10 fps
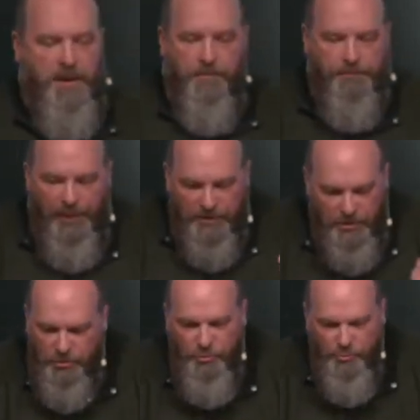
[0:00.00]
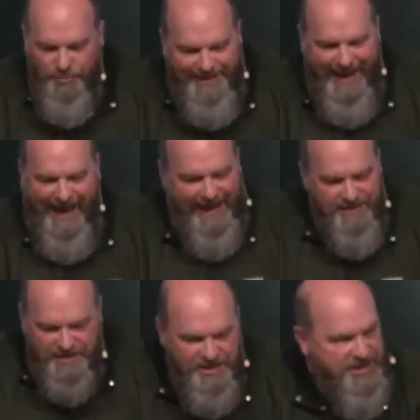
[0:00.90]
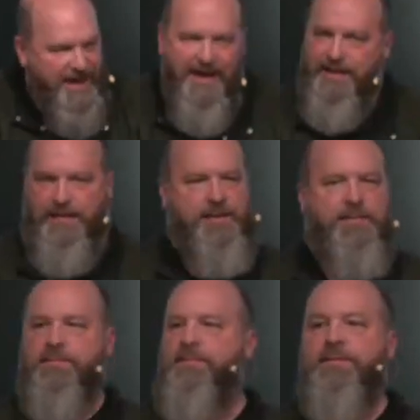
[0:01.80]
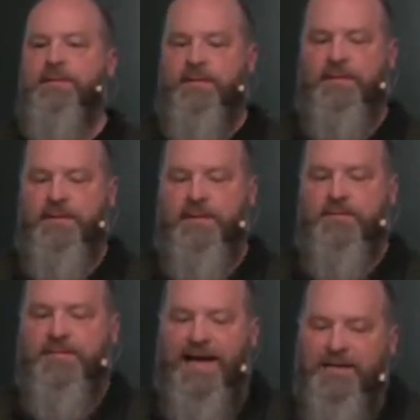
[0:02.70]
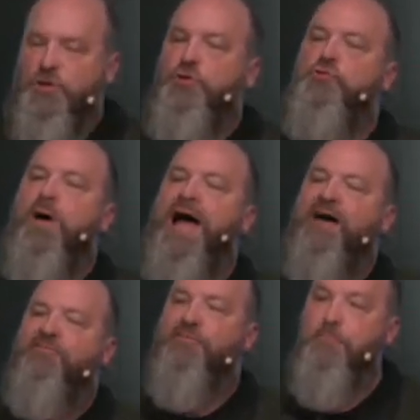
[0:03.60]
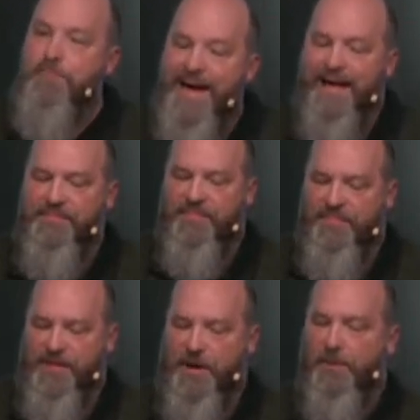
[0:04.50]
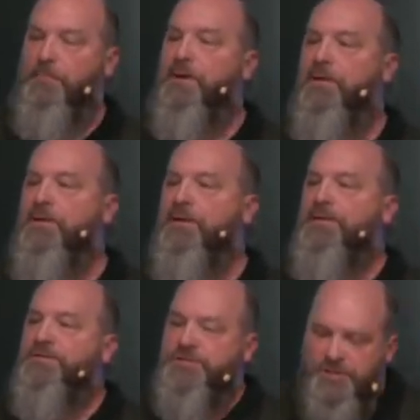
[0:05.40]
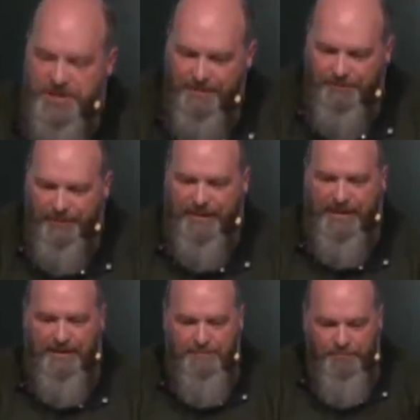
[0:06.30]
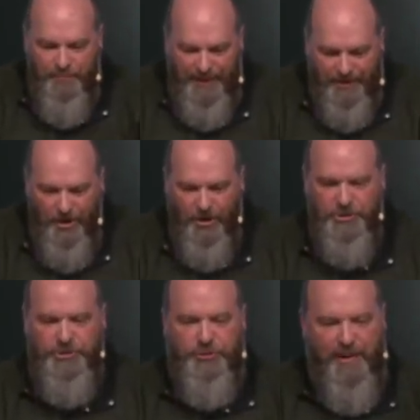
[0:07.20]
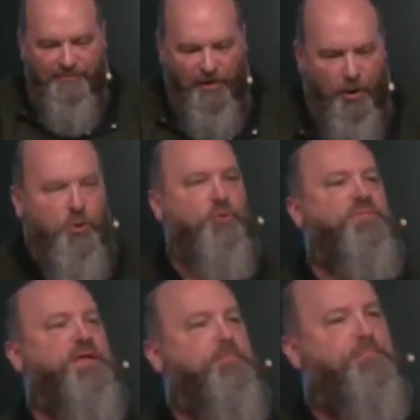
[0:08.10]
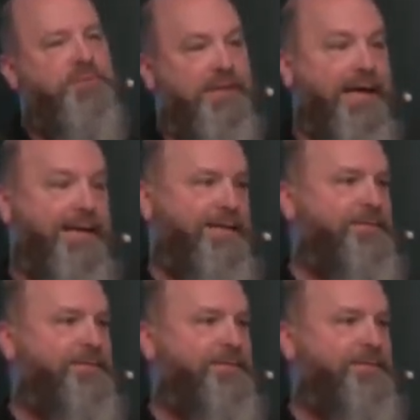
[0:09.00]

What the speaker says: But you can't say that you have met them simply because you have heard them play.